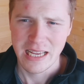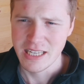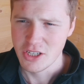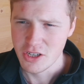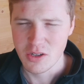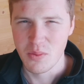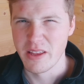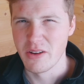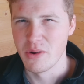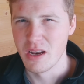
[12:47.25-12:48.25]
It's just
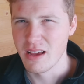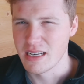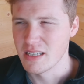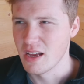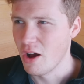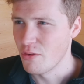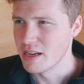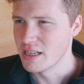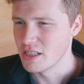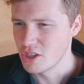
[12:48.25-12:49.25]
whether you would like to own
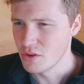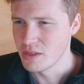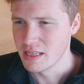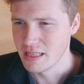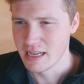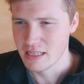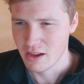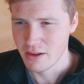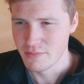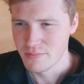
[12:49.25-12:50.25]
it and shoot it in that
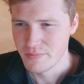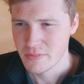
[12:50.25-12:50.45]
time.